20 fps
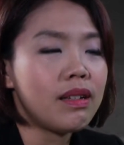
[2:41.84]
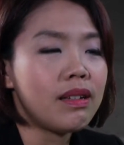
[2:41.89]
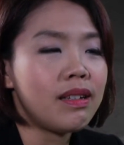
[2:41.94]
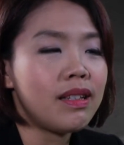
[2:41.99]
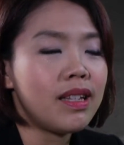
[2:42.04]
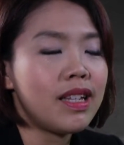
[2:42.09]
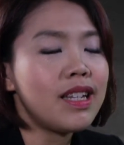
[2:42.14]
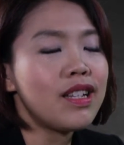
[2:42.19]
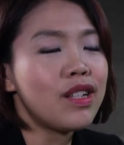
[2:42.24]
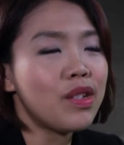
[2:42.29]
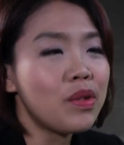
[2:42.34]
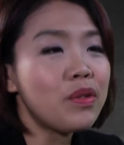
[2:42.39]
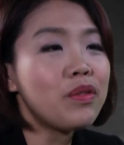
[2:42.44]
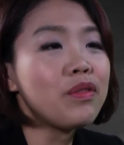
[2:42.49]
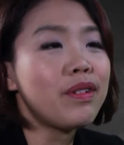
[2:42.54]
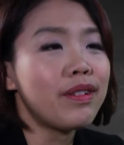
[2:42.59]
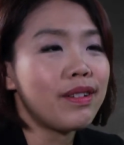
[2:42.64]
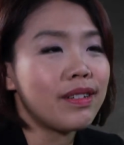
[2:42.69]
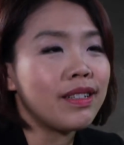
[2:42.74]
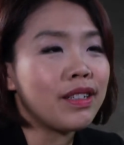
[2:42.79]
And it is
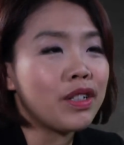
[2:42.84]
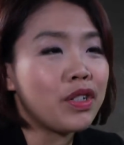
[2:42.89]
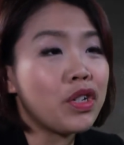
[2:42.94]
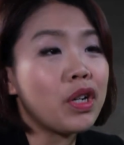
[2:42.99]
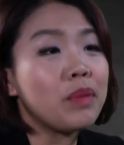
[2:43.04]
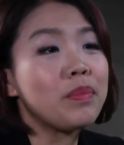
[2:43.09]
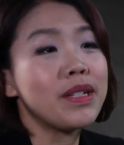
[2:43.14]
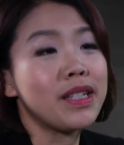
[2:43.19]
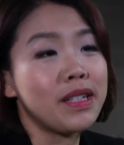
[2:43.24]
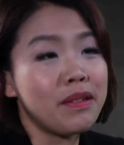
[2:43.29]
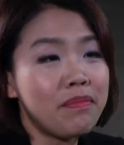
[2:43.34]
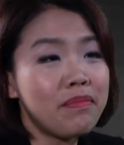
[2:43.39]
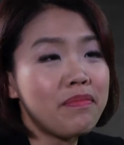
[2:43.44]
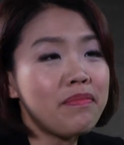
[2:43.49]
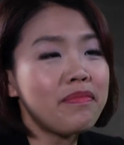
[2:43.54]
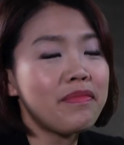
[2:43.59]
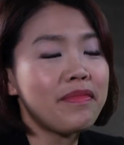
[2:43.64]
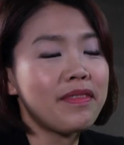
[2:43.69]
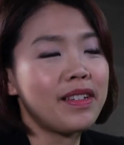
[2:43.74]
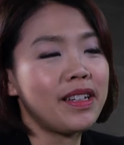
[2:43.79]
too troublesome,